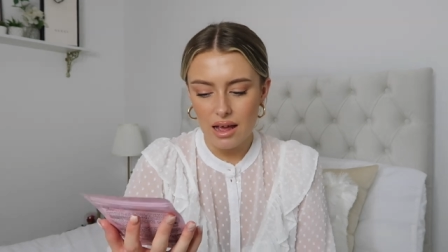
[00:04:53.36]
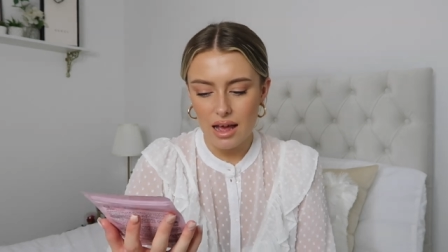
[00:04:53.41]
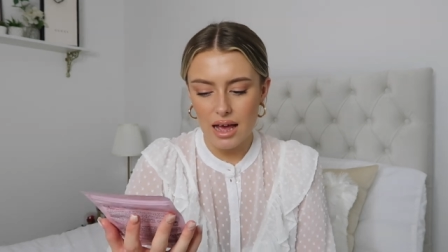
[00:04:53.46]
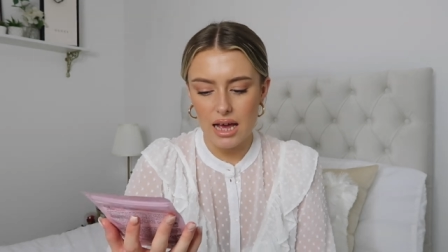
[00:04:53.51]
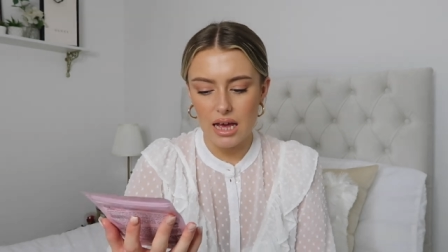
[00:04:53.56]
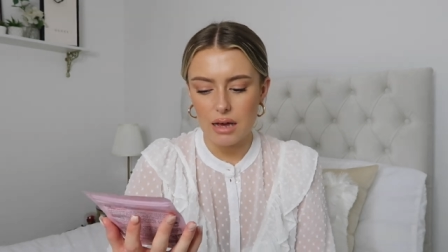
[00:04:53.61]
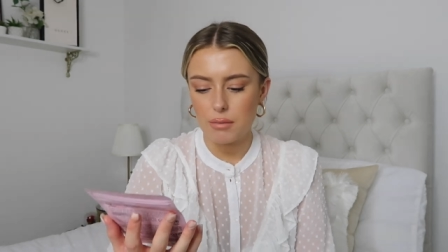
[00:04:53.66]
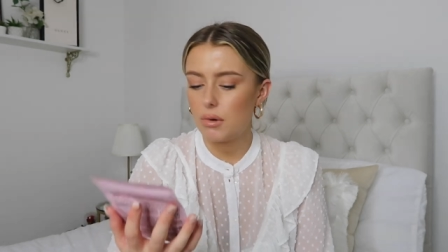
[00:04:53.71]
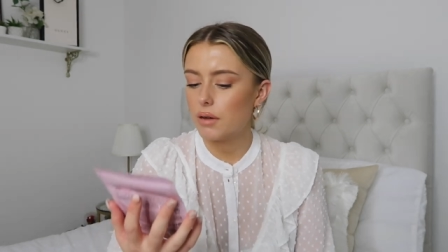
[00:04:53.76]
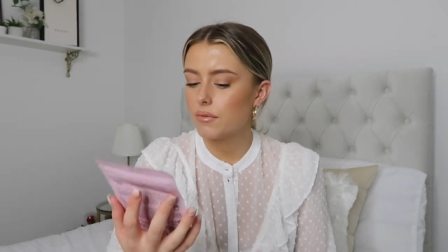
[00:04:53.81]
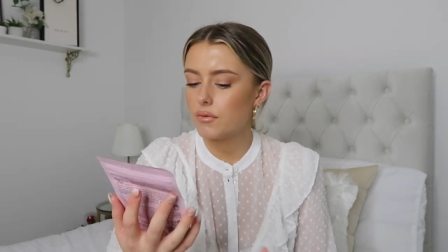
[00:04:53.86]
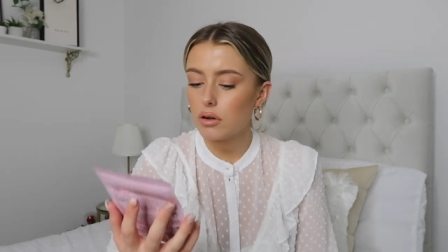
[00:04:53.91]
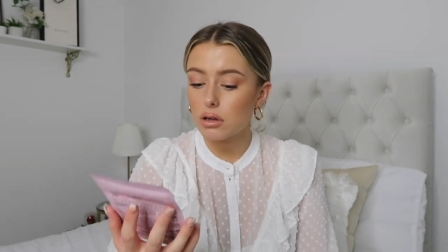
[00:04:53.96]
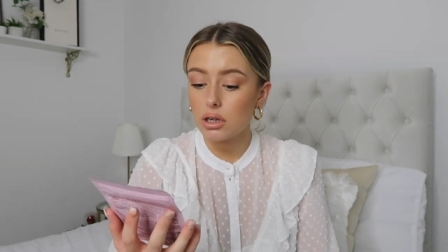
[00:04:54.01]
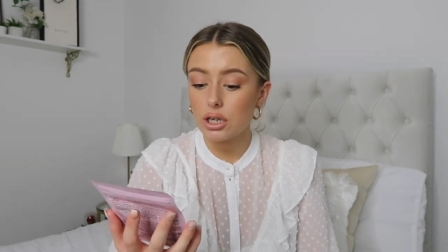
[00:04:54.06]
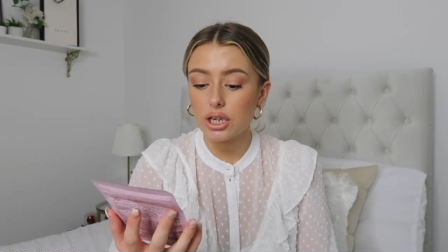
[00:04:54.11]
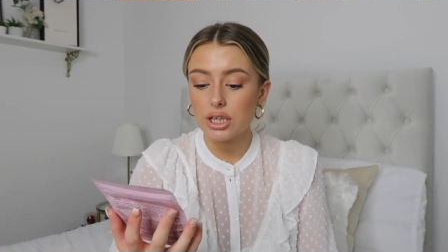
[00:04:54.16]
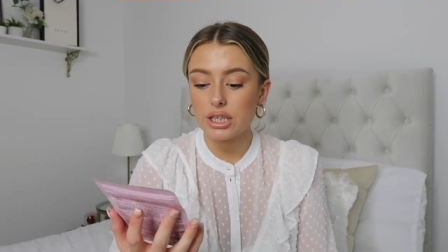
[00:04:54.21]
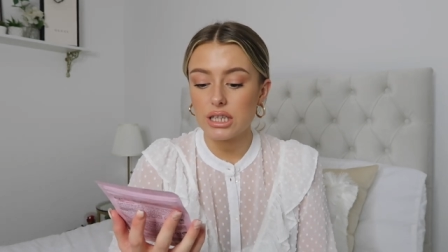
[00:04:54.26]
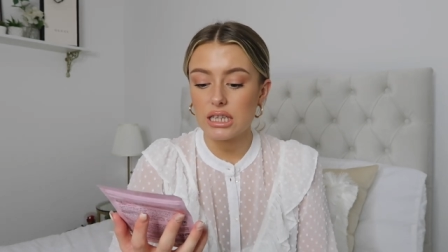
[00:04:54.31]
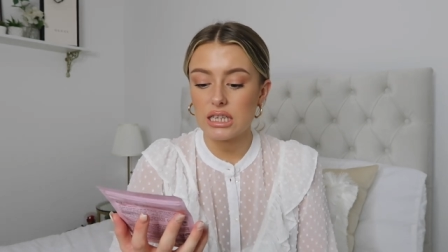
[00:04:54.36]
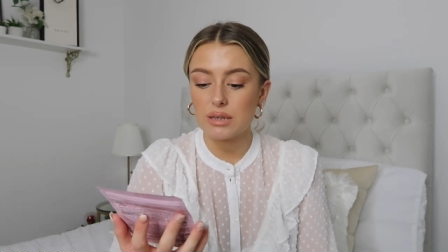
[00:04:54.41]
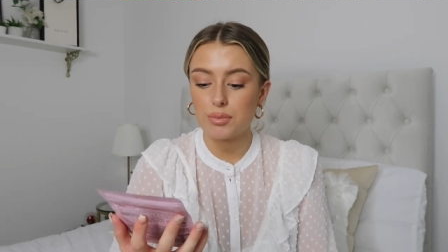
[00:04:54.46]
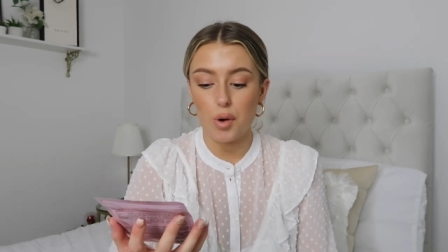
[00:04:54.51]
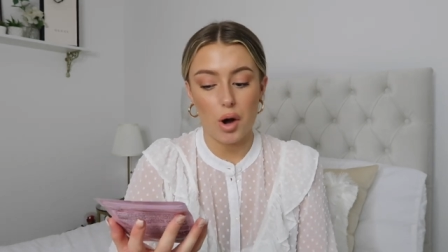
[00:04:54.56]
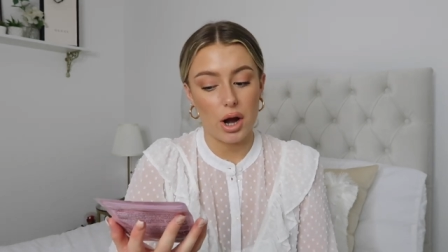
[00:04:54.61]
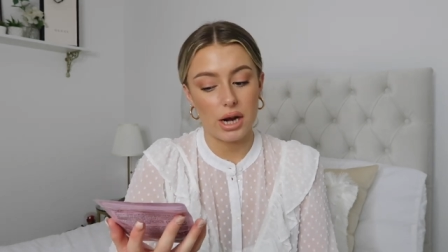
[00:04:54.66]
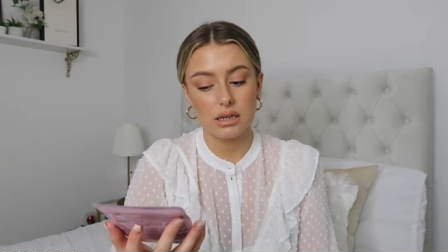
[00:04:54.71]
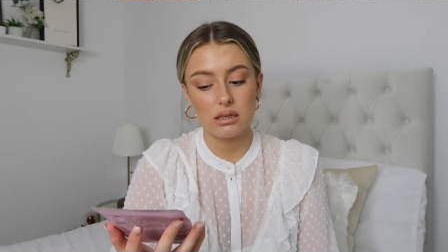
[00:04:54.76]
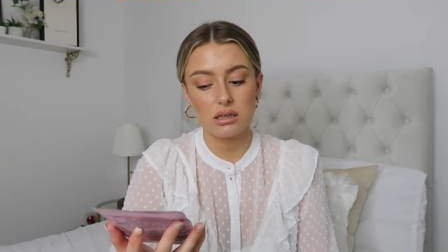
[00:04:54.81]
Um, I've not heard of this
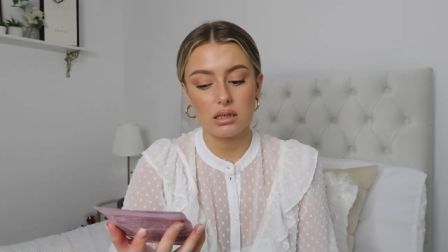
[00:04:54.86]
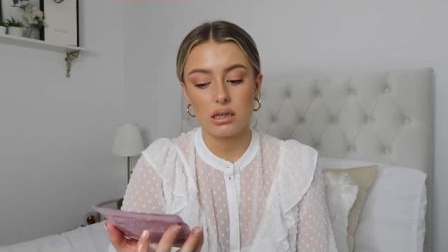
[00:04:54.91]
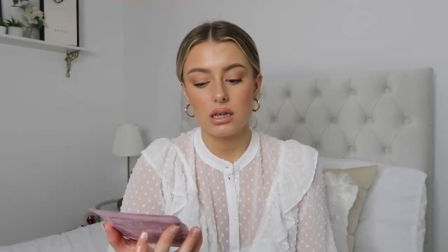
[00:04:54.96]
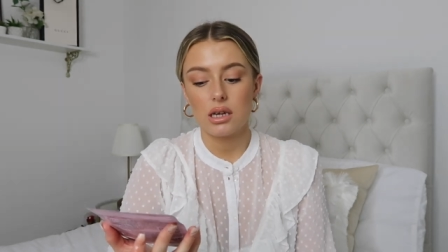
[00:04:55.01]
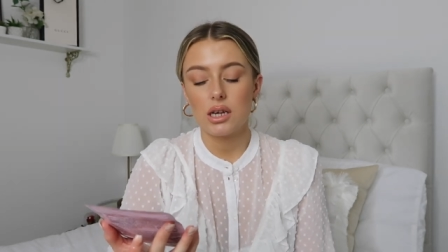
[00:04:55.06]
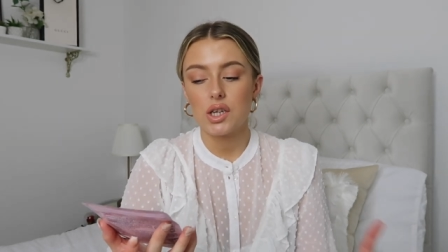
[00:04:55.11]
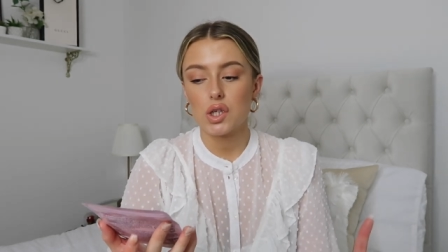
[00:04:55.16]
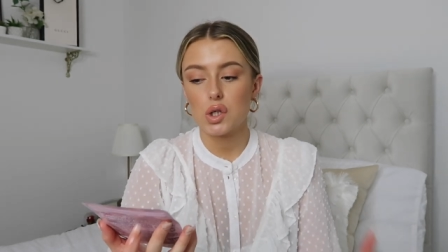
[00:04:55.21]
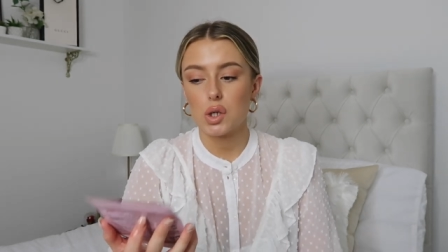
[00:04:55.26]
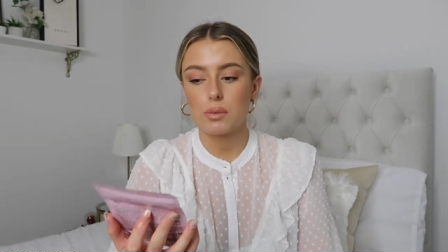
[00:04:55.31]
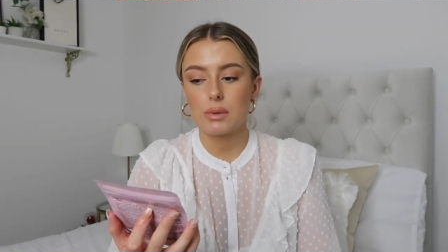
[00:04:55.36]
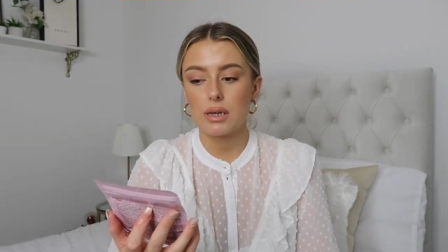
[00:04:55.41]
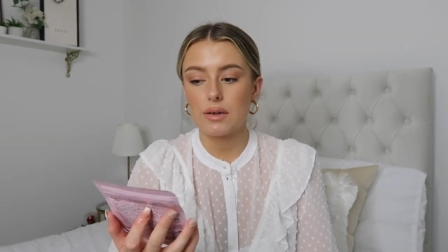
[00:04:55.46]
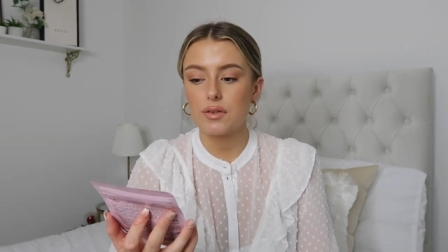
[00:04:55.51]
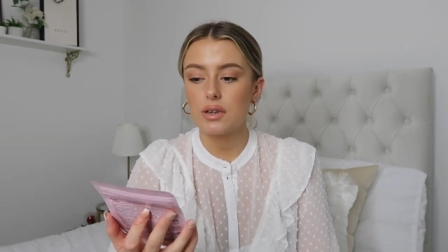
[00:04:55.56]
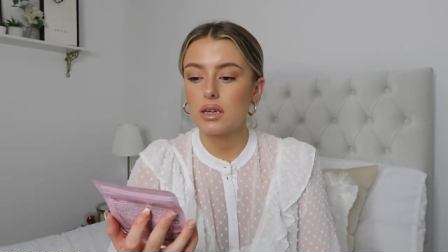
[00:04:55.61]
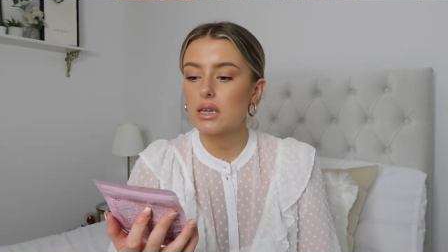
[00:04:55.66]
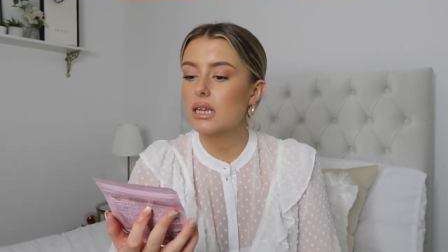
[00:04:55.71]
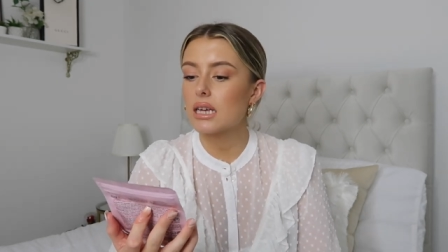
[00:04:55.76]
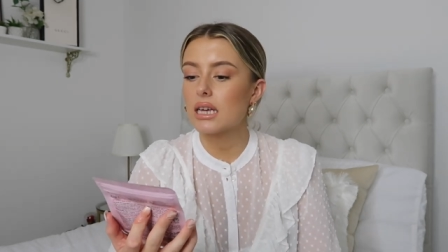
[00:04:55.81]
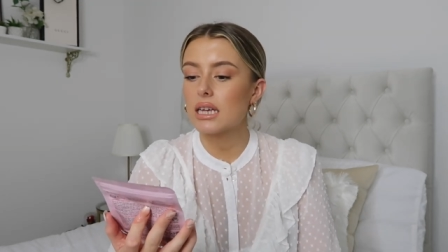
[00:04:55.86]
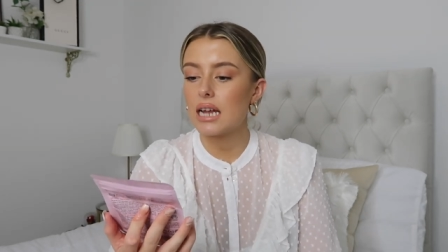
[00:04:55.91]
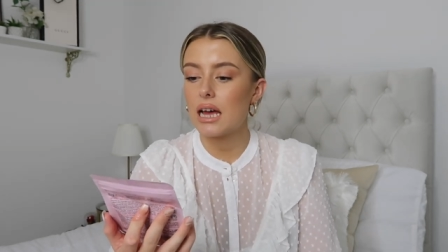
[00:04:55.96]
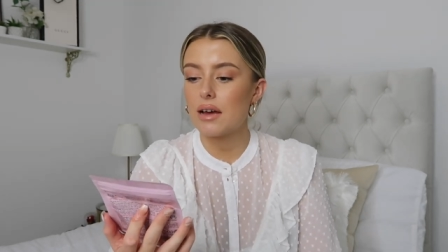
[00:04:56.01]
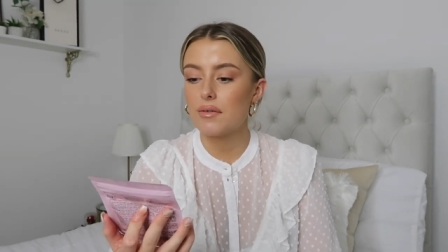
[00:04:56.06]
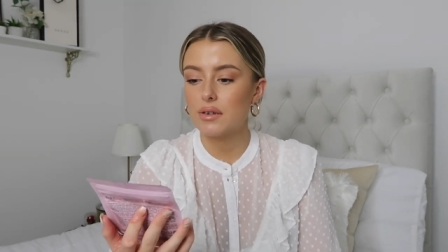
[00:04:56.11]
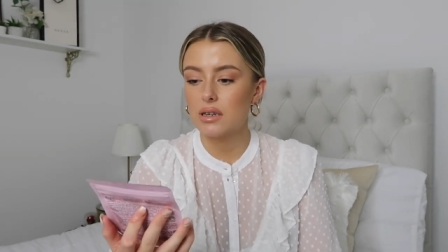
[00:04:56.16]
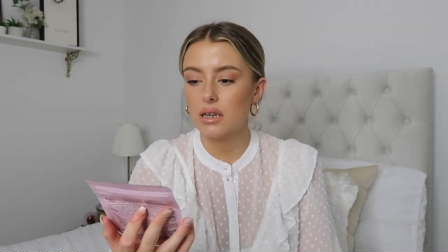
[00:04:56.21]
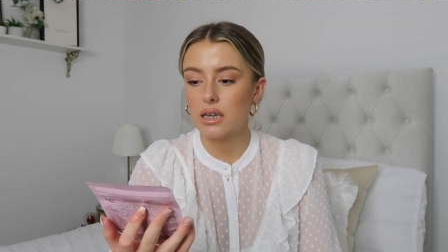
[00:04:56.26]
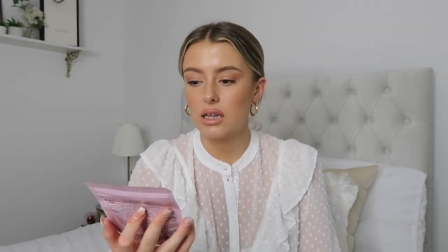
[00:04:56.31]
brand, so I'm definitely going to
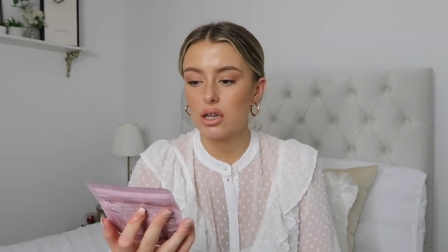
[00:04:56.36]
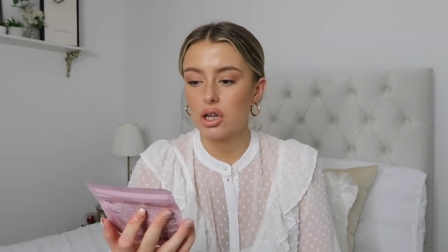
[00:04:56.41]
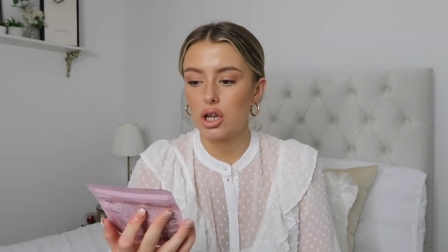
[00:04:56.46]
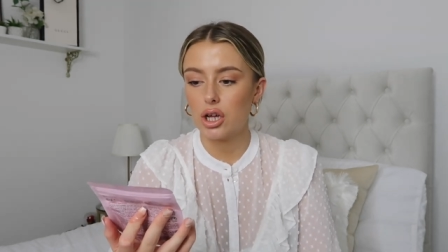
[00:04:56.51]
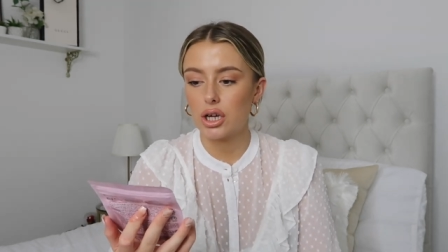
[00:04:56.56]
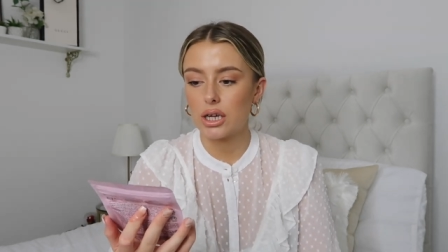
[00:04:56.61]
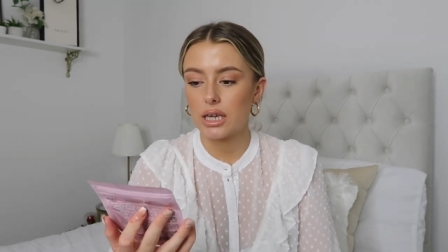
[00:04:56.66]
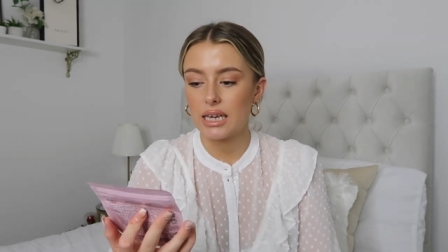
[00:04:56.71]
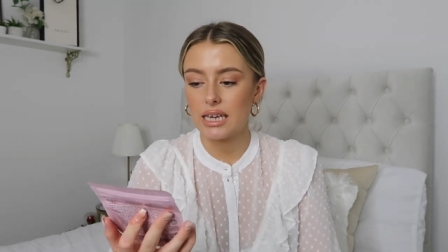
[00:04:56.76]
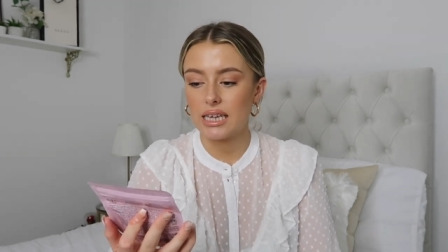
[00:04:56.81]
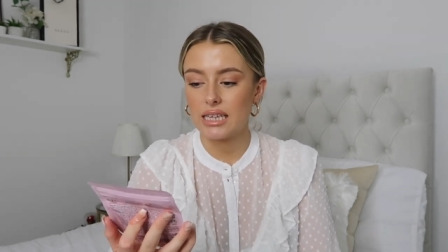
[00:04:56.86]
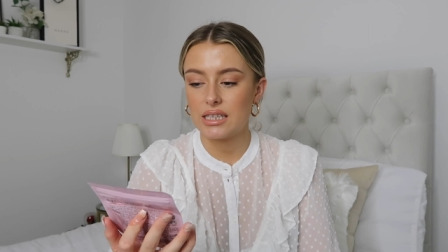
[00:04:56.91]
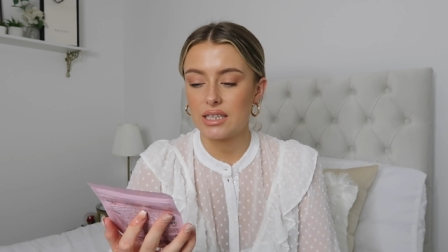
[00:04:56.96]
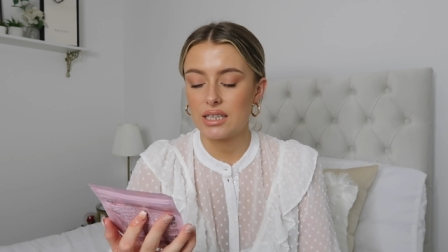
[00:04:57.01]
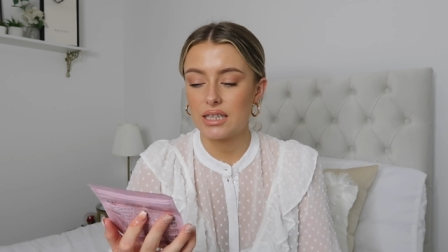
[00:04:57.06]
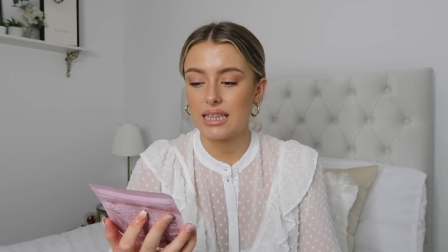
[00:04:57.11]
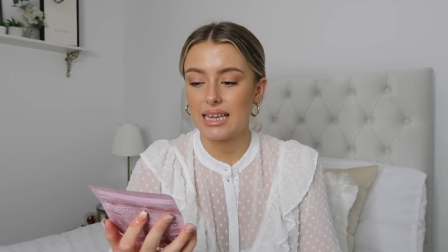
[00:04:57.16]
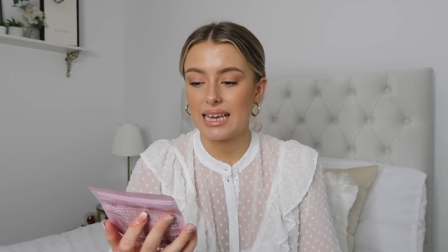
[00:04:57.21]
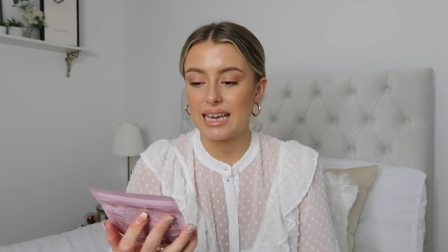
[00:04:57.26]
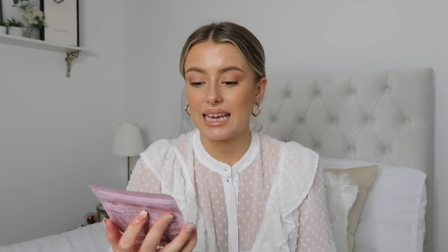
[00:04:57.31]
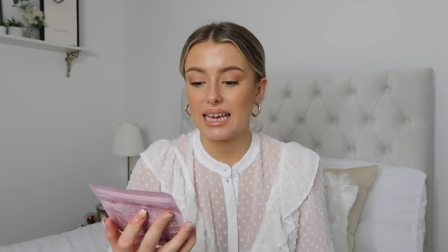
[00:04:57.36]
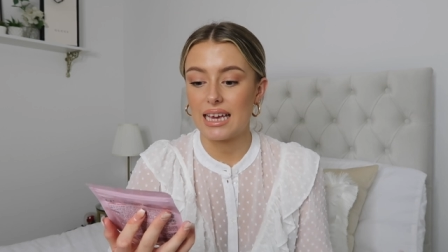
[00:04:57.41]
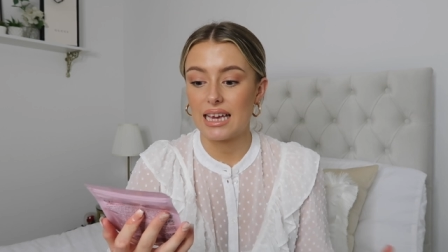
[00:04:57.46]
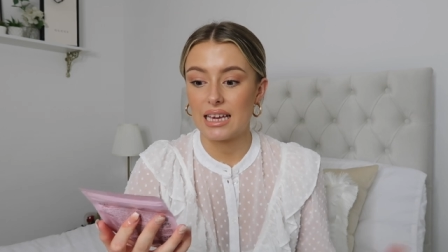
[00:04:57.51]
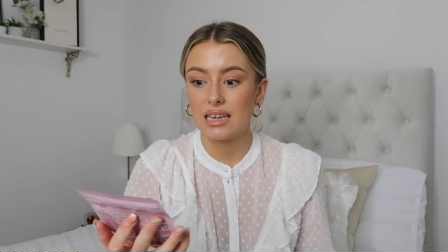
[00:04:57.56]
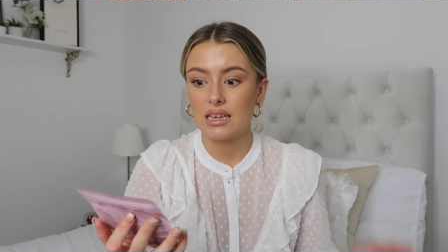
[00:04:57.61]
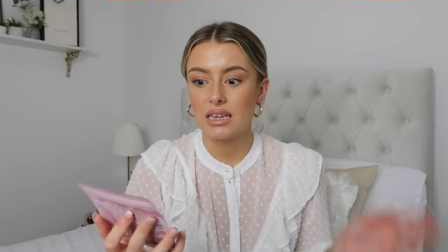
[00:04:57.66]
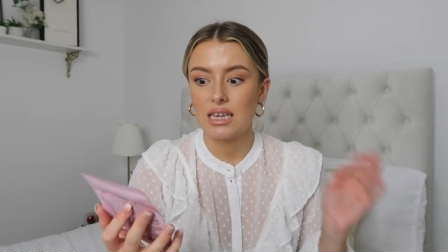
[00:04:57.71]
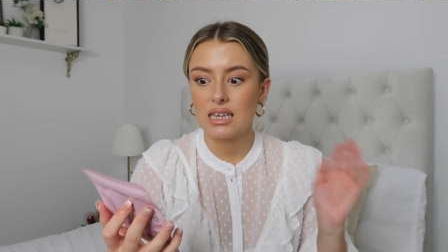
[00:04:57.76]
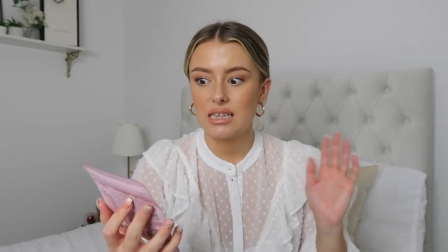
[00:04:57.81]
have a little look into their